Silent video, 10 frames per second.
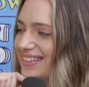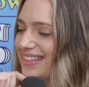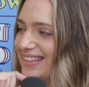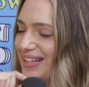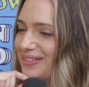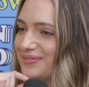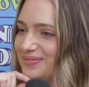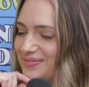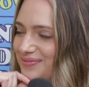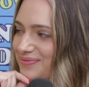
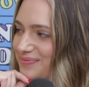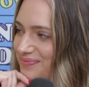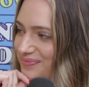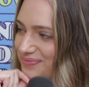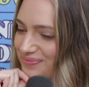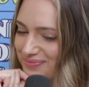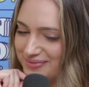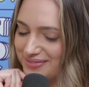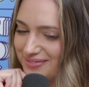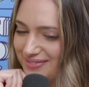
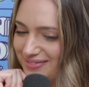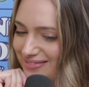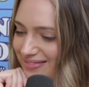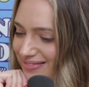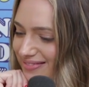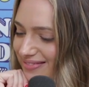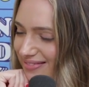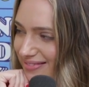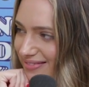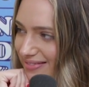
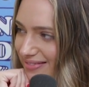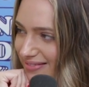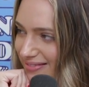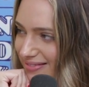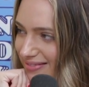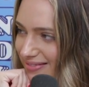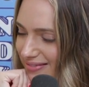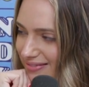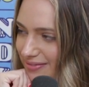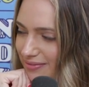
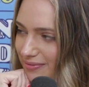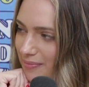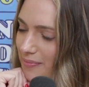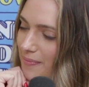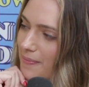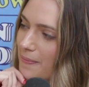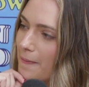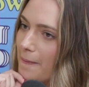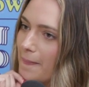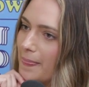
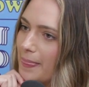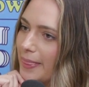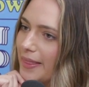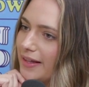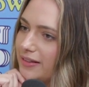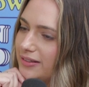(silent)